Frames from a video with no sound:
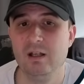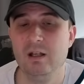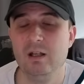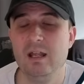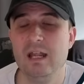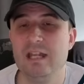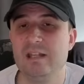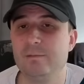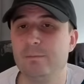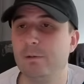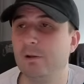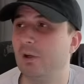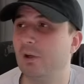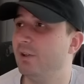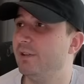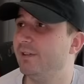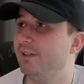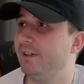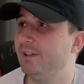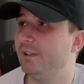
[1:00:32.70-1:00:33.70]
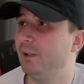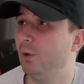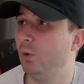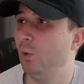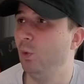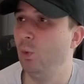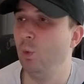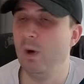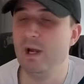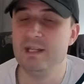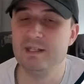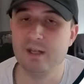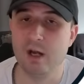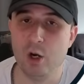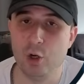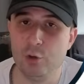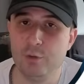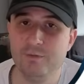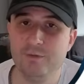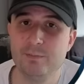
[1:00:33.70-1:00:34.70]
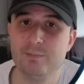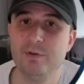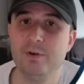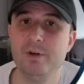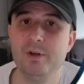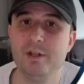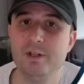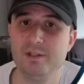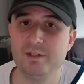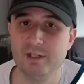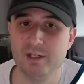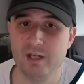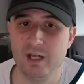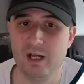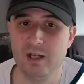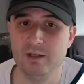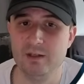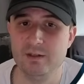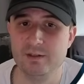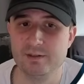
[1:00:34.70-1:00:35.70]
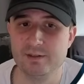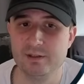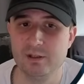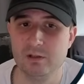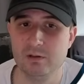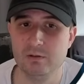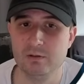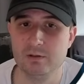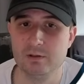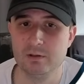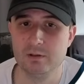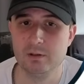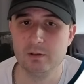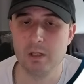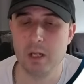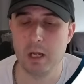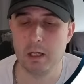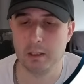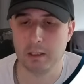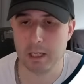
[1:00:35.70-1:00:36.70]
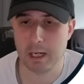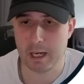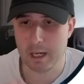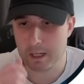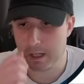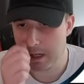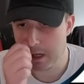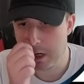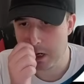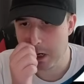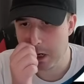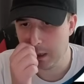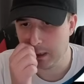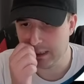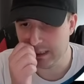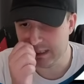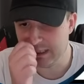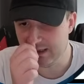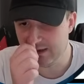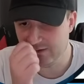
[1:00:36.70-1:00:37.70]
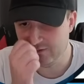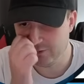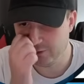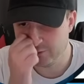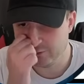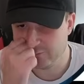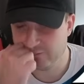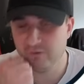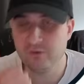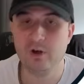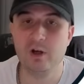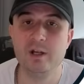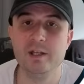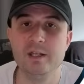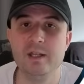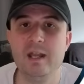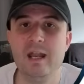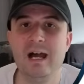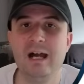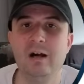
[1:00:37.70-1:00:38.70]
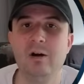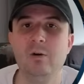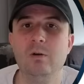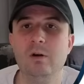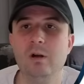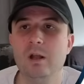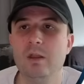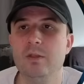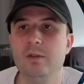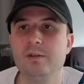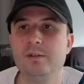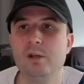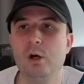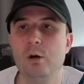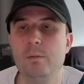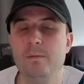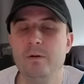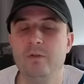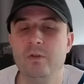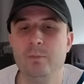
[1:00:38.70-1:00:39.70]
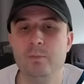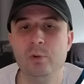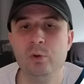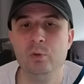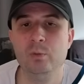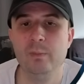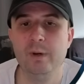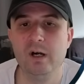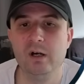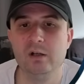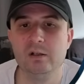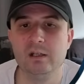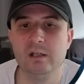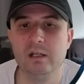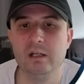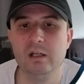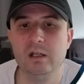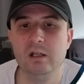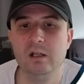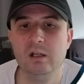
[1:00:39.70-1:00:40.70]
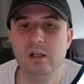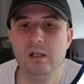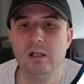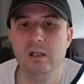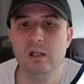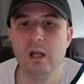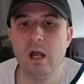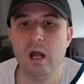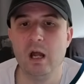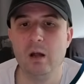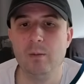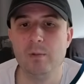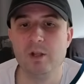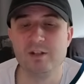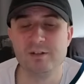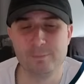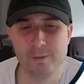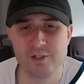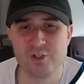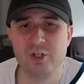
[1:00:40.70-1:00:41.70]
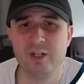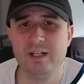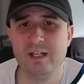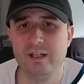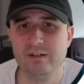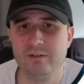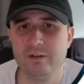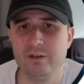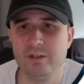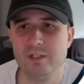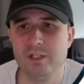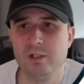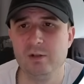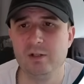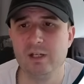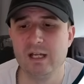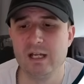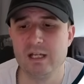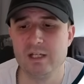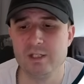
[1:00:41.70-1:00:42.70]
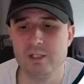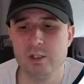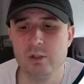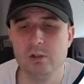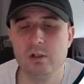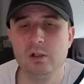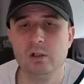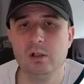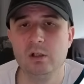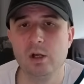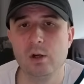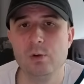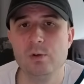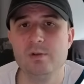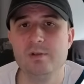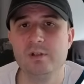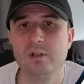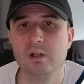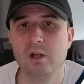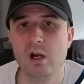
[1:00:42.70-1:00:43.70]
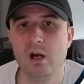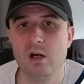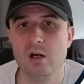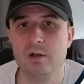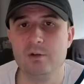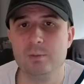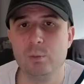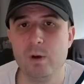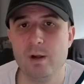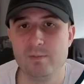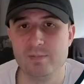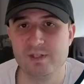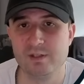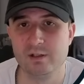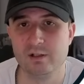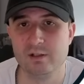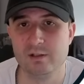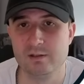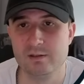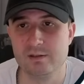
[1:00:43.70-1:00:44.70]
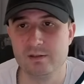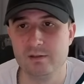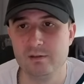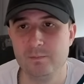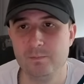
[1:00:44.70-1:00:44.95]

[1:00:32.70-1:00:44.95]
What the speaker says: is because they are always overprinted and undersold. Okay, even right now at the top of the bull market, especially here in the UK, you can go to card websites,